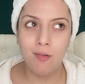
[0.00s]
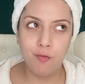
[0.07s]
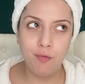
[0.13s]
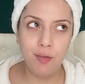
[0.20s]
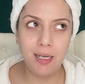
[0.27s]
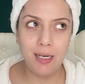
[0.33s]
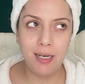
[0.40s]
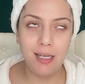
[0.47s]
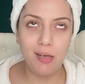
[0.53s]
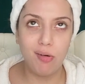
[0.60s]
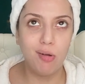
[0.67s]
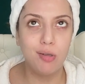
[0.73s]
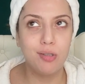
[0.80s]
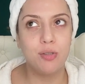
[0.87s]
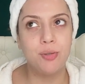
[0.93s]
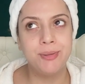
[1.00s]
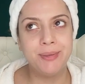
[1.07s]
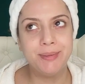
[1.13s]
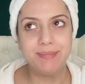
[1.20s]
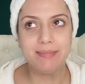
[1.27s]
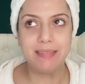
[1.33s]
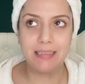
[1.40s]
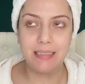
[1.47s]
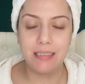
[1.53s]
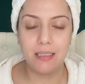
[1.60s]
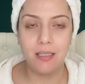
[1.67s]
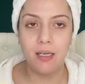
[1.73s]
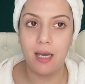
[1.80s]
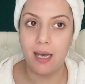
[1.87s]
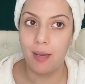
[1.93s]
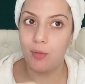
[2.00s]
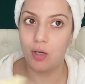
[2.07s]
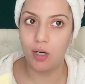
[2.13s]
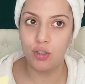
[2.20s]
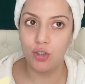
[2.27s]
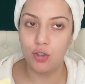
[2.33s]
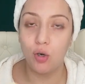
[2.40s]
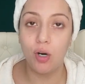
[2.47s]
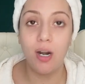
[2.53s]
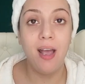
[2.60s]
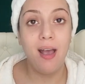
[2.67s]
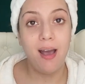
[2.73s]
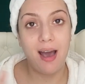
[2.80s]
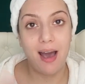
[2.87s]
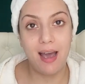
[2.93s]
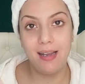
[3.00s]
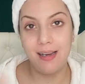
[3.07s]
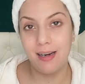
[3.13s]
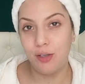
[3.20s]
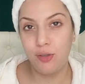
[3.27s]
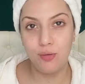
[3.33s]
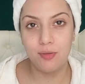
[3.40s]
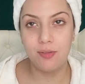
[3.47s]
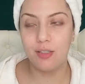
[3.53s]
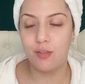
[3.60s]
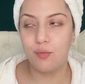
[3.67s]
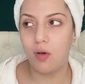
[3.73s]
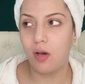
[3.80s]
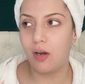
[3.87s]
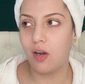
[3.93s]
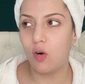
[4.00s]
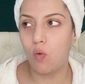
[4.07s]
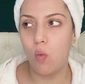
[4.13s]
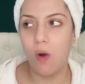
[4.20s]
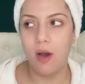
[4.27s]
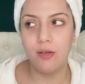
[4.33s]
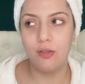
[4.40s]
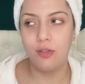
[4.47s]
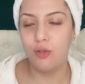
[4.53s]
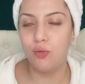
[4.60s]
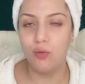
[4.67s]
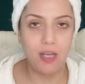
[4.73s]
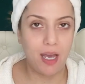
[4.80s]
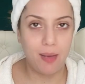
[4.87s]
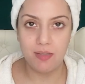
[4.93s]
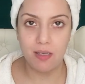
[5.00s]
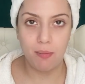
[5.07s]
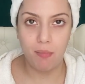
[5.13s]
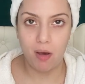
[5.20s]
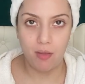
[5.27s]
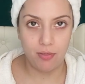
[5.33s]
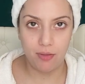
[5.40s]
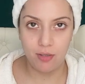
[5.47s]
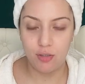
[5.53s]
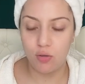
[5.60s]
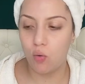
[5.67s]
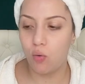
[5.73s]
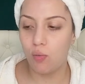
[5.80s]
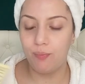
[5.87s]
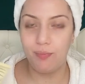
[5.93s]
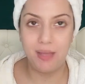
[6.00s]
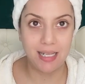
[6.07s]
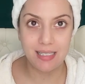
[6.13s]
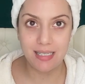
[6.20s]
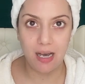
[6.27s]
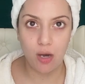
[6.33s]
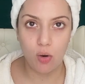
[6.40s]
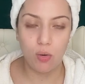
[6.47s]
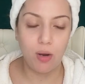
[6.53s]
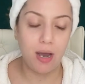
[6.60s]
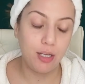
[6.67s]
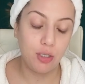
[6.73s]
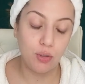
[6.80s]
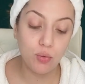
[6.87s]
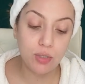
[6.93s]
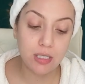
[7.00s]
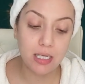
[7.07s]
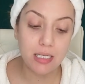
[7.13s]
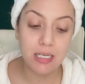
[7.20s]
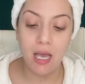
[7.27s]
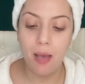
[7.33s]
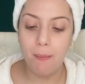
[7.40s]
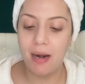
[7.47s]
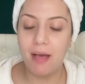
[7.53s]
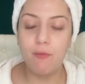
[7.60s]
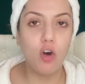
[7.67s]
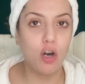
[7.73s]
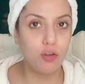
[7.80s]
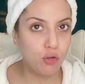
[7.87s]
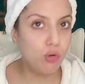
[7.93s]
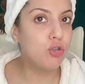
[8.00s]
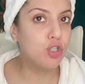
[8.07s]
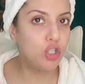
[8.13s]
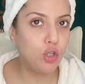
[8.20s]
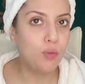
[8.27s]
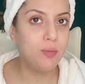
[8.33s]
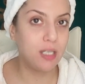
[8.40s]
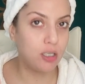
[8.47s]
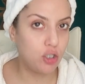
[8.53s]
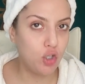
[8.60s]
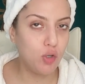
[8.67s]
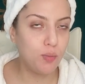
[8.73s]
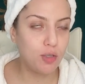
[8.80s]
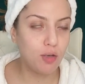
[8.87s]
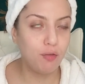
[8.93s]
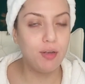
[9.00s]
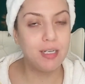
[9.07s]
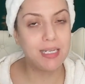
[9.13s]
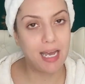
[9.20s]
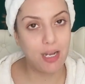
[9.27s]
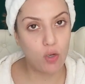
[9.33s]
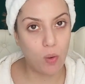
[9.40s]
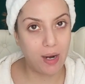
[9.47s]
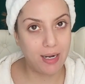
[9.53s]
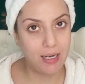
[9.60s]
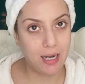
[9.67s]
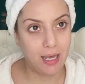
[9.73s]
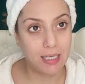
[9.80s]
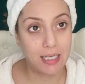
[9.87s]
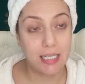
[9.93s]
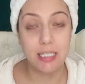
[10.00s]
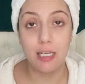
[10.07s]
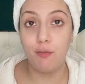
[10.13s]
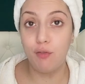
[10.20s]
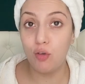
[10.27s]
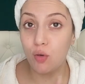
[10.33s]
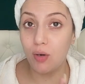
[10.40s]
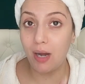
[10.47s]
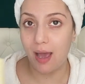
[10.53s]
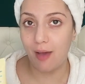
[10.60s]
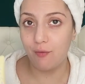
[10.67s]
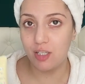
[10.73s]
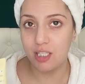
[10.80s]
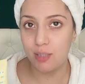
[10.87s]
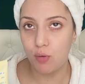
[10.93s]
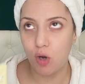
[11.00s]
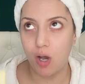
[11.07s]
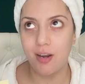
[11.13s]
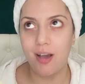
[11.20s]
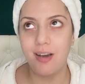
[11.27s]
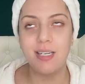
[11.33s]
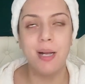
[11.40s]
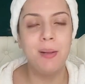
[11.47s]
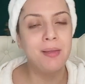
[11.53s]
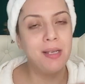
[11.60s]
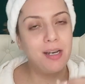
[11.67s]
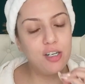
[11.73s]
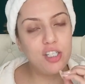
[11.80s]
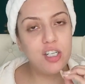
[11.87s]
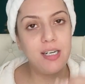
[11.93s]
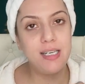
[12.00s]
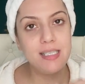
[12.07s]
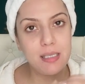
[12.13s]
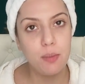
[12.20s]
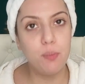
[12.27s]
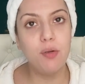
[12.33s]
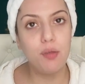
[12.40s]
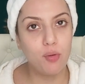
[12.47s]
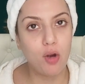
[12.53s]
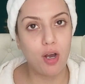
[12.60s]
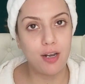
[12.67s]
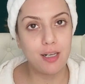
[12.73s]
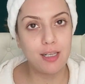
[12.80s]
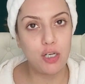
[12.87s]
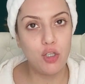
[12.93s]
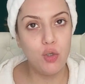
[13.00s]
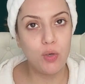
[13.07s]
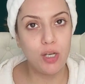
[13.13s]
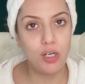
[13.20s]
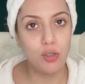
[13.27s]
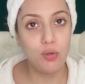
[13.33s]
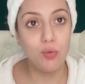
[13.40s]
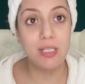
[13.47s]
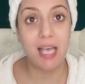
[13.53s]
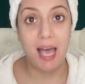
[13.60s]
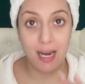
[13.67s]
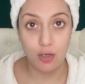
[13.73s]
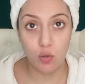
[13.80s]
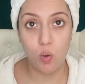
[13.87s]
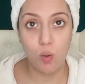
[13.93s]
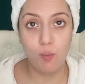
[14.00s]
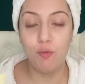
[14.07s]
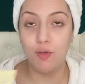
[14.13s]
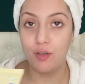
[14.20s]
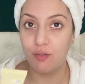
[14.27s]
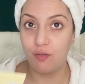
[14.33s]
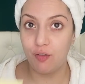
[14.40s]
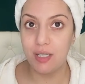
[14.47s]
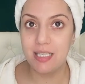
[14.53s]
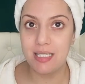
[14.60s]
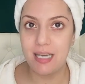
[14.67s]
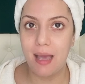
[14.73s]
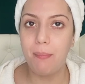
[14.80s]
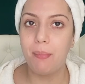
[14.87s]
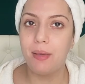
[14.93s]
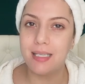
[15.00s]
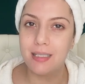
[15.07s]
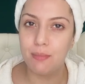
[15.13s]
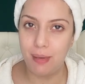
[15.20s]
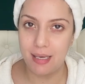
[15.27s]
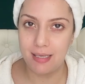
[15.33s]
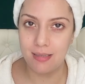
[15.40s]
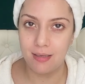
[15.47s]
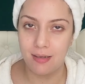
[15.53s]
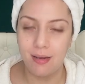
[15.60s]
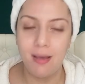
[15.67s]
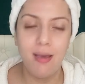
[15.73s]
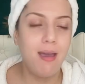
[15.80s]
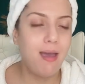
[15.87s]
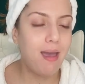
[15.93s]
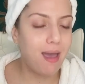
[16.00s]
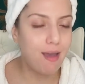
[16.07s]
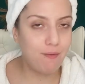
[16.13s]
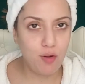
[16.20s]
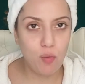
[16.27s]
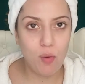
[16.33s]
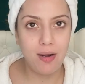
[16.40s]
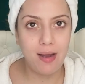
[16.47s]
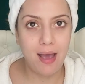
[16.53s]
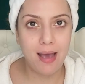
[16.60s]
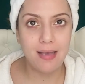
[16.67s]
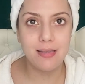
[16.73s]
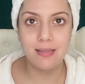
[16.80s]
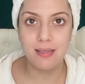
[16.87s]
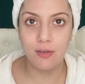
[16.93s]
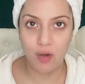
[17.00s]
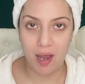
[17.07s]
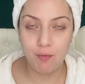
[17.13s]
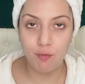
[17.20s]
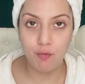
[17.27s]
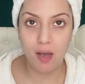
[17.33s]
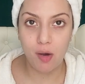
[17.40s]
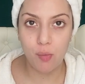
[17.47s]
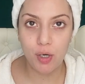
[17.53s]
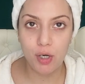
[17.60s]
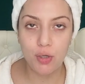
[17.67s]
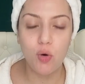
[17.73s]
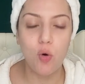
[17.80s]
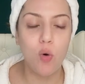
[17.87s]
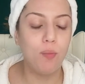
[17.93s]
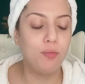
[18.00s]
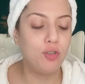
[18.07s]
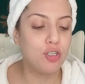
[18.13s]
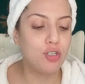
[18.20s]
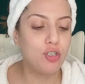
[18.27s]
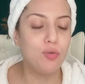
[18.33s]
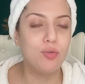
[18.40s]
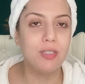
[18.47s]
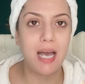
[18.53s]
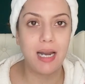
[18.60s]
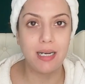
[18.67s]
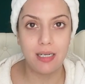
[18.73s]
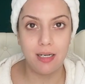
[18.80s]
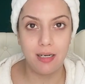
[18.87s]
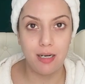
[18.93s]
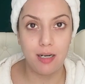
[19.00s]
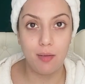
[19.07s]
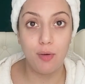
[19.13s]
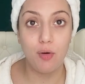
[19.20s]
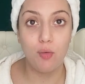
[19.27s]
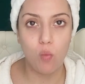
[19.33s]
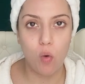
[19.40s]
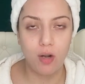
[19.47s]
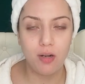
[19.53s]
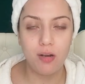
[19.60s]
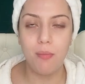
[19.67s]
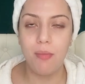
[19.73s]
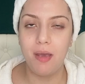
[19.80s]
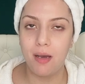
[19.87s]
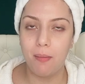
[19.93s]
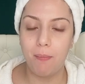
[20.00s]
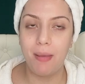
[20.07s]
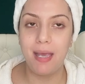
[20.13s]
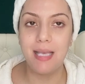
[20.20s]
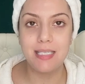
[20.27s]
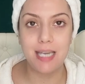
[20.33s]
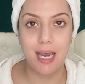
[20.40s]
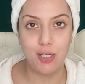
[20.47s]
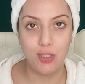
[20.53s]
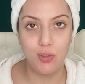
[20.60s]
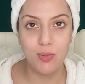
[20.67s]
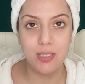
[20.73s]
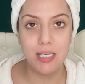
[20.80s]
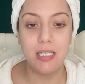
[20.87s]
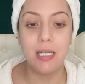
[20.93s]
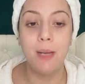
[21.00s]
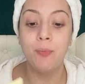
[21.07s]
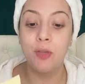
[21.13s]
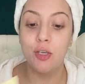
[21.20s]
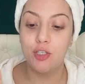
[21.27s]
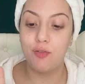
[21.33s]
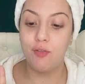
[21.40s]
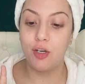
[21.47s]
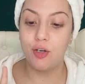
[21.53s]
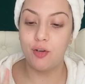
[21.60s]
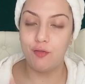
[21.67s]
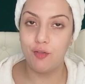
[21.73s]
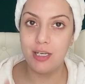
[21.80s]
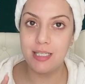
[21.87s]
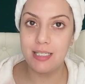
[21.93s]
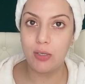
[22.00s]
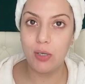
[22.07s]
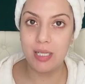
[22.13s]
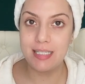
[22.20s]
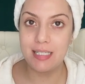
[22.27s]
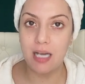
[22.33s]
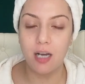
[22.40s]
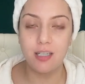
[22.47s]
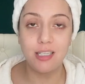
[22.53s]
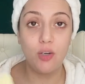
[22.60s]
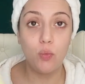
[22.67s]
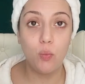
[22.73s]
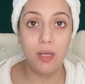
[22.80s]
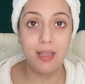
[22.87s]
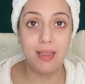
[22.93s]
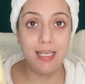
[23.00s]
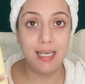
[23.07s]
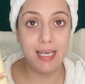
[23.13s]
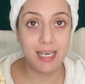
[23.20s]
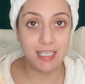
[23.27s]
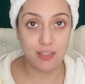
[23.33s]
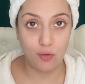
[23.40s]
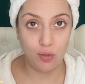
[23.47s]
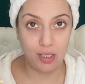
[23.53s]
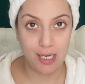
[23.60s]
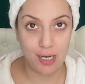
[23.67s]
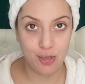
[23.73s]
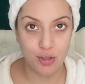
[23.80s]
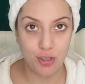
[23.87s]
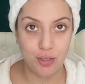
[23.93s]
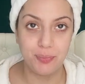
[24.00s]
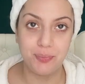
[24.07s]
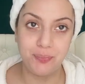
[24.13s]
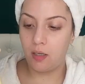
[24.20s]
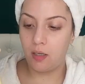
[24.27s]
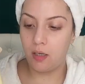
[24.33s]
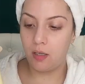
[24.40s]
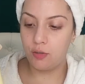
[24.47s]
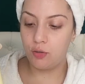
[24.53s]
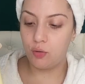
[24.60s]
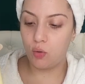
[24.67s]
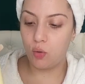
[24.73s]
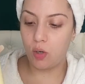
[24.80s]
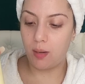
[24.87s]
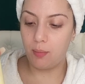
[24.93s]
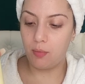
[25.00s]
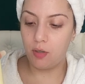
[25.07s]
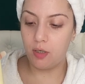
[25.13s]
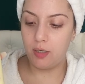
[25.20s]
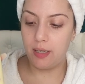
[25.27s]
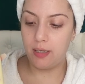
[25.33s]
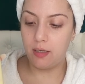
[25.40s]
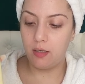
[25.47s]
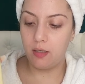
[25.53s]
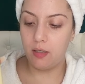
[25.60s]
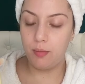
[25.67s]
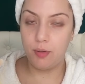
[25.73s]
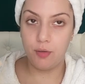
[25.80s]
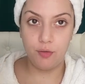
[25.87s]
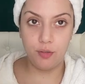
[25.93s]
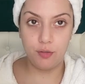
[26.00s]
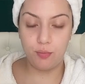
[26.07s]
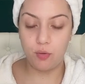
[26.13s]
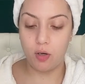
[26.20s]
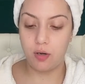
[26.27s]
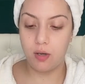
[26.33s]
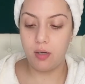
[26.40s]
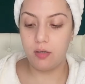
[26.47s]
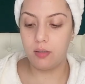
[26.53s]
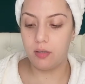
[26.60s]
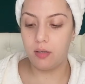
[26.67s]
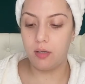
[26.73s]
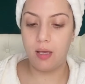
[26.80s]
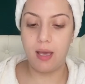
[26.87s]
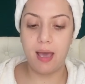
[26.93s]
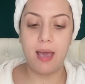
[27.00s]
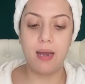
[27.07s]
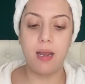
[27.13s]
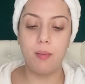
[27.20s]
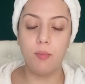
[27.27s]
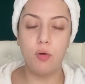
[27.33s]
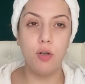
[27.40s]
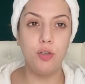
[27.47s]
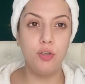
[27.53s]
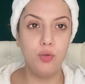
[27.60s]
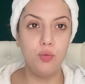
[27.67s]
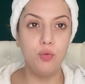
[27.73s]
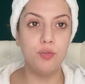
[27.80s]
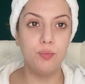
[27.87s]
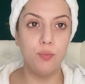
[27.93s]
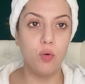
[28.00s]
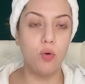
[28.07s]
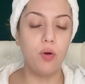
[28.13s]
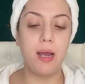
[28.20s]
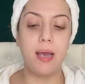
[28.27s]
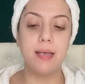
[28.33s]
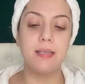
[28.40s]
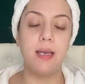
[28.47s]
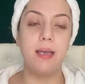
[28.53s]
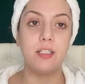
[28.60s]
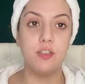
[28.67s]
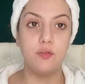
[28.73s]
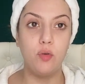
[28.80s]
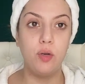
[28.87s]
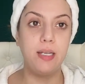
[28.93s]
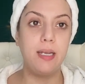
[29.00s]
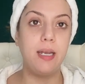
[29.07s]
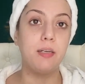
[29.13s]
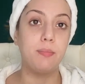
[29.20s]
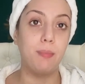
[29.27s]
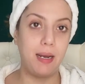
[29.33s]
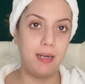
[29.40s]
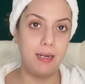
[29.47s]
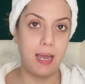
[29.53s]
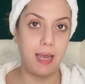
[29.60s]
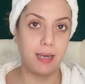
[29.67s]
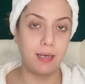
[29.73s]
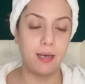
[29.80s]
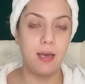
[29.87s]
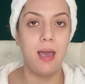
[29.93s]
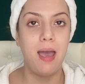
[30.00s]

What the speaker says: Weekly also, I'm not sure. I kind of use this product 1-2 times a month. So that's how I use it. But I've gone through tubes and tubes of it. I quite like it. If you don't have this product, a really simple product that you can use at home for the first step is basin. Everyone has gram flour at home. Just use that in a little bit of water, make a paste and use it. So we're going to first get started with the exfoliation. So I'm going to take a little bit of this product and I'm going to use more as I exfoliate my neck.